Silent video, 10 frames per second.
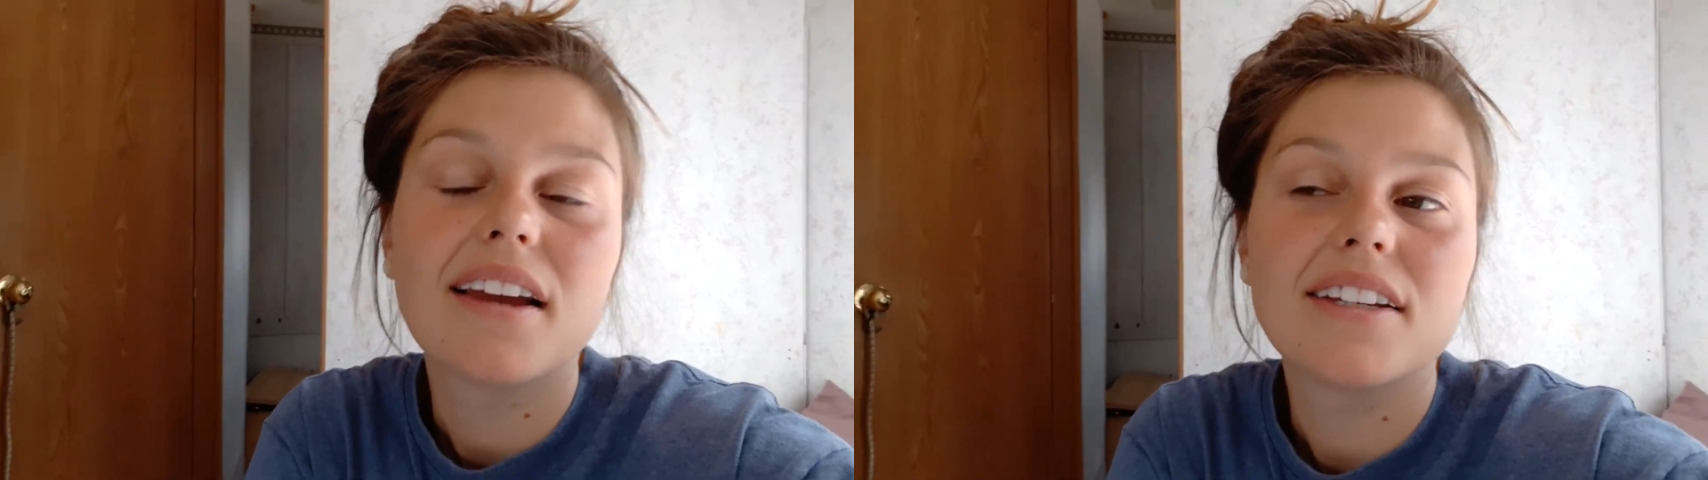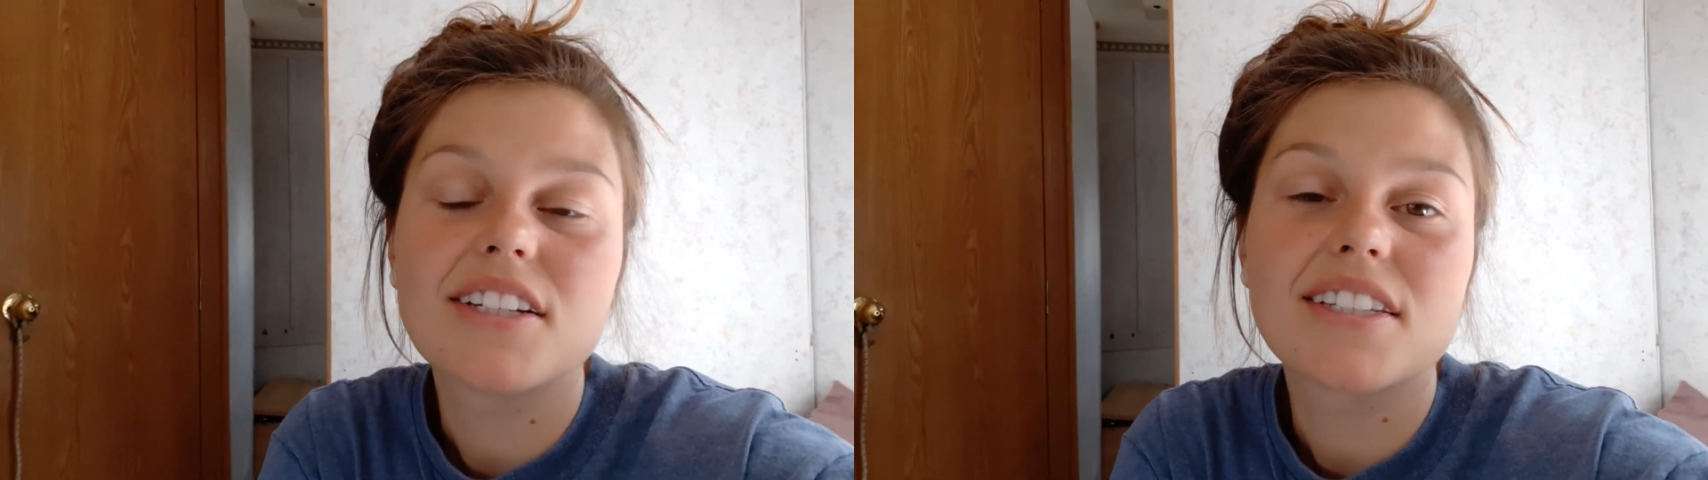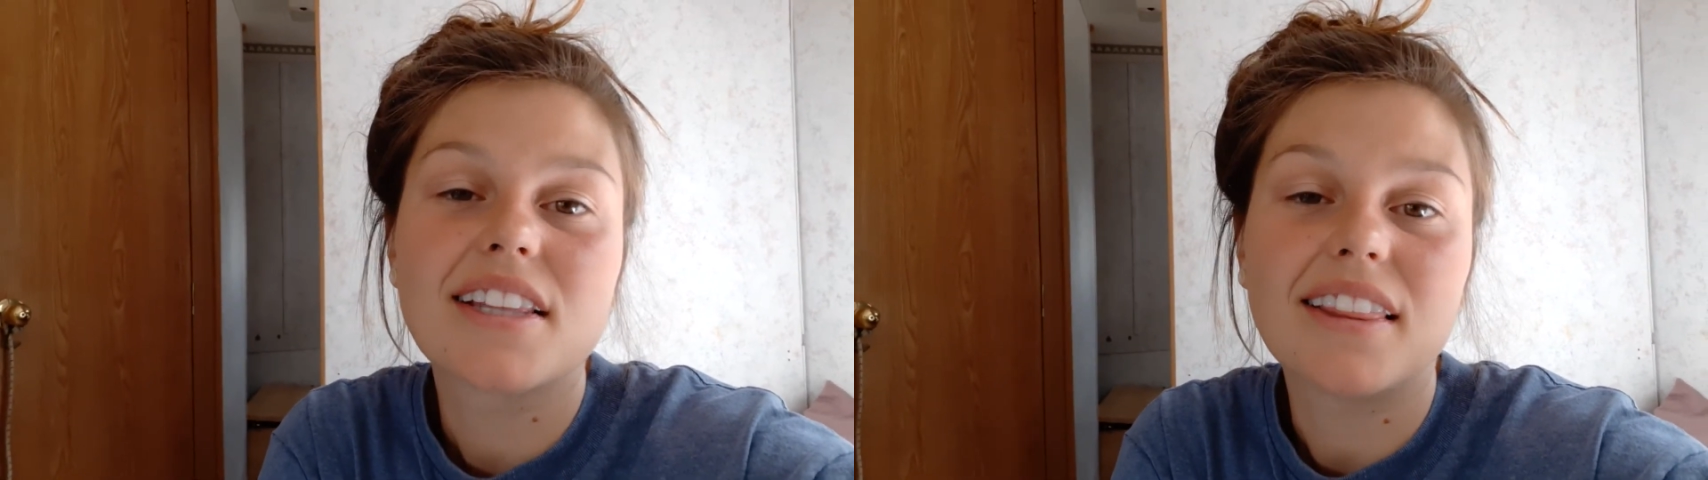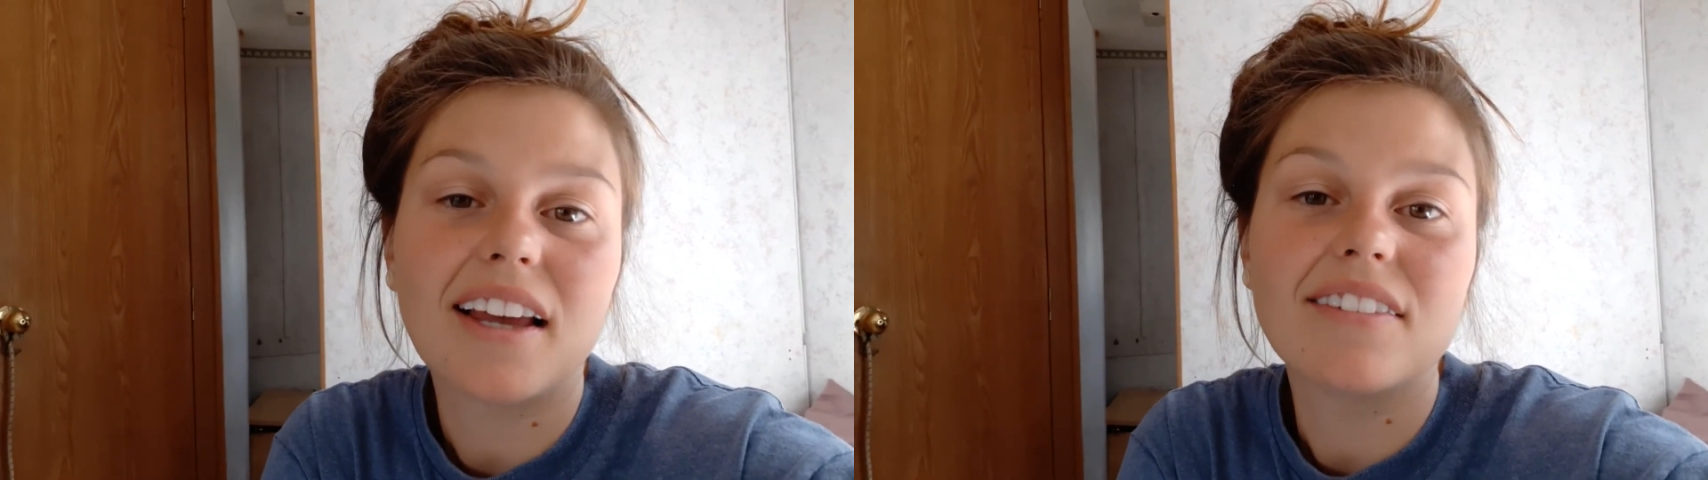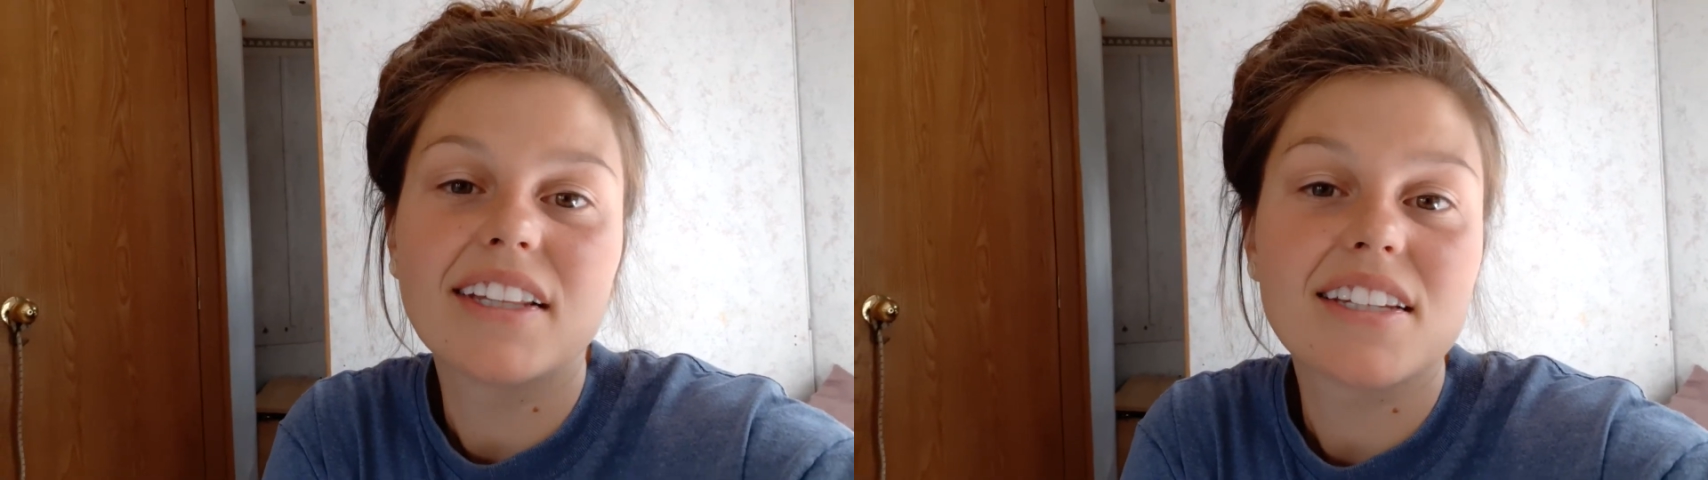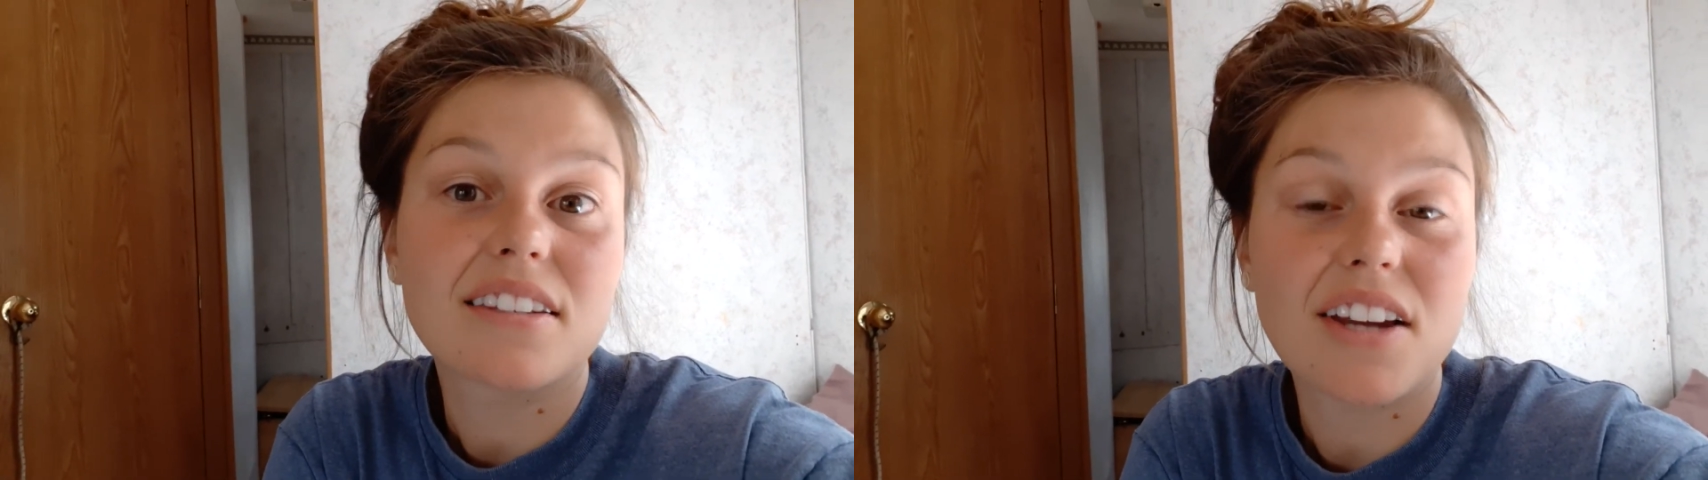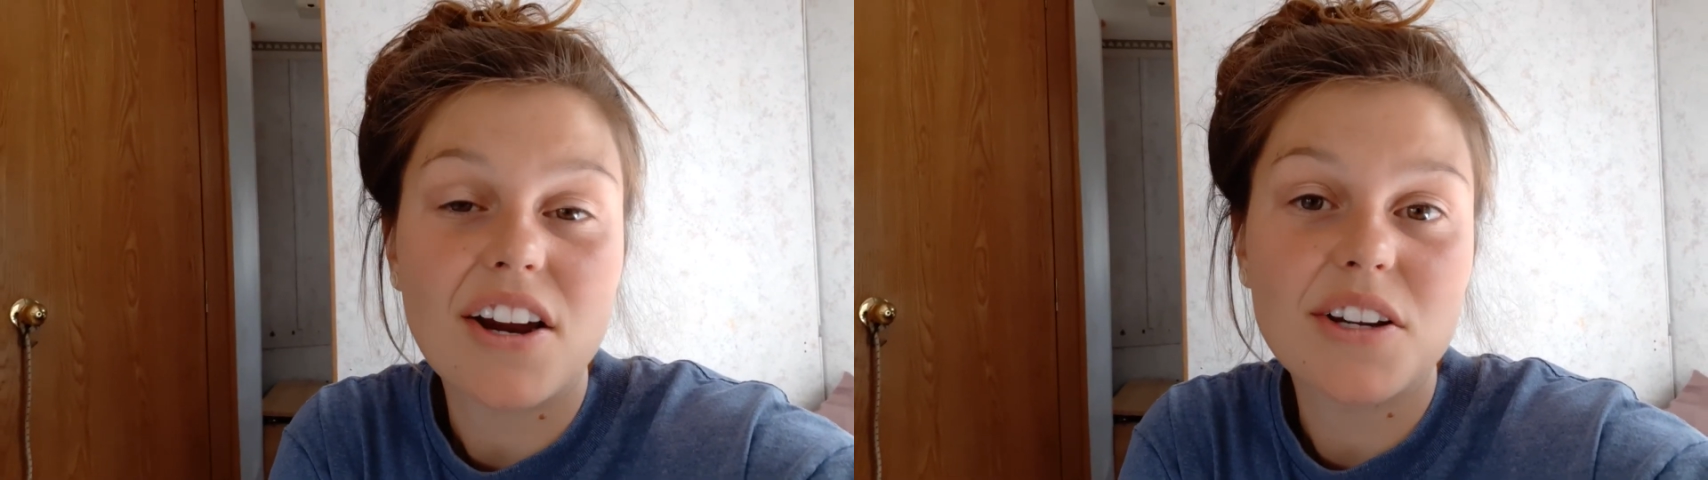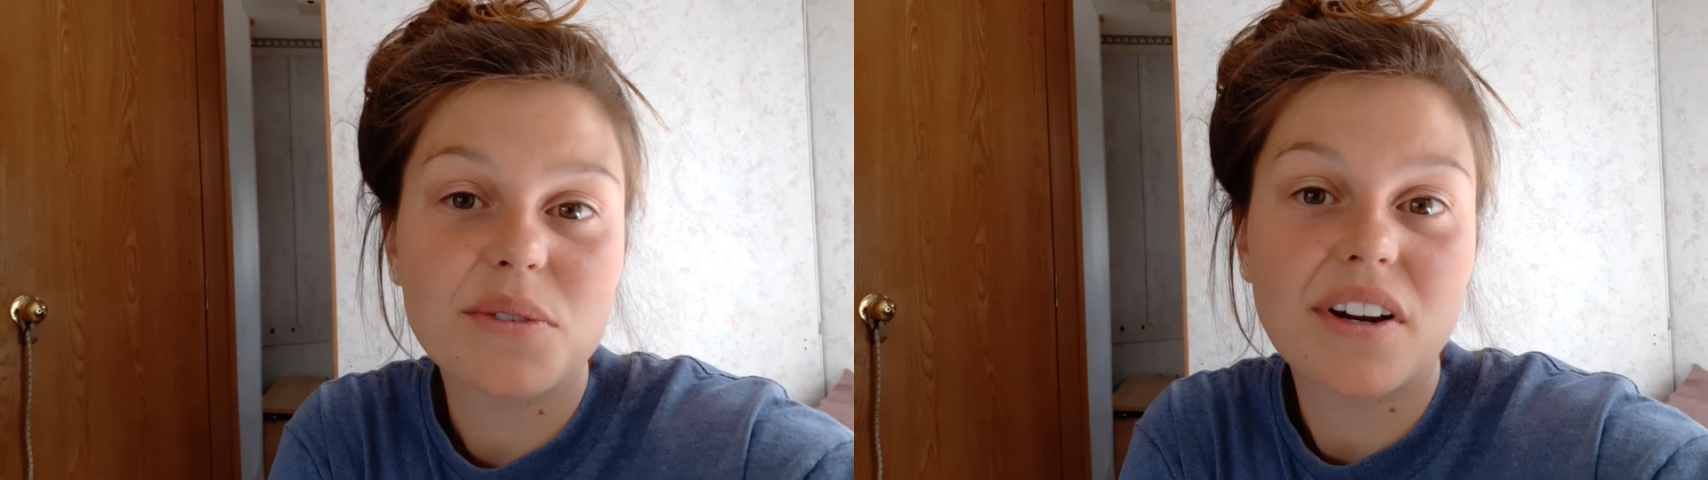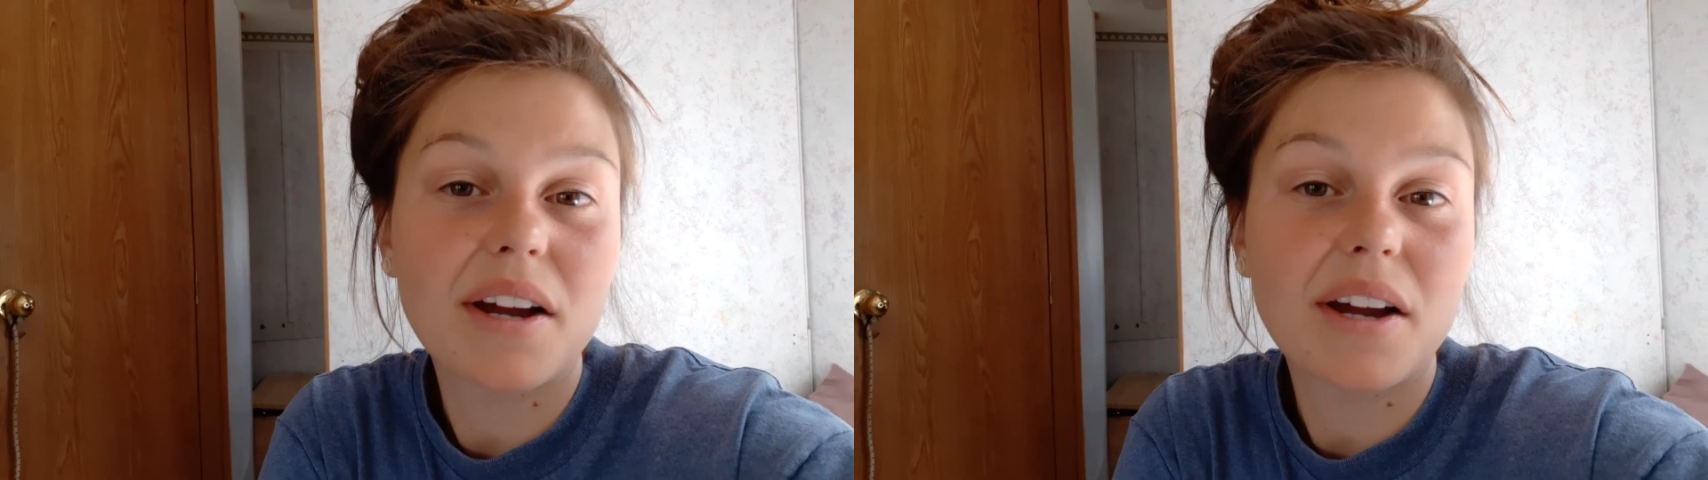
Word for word: Just love it. The stars were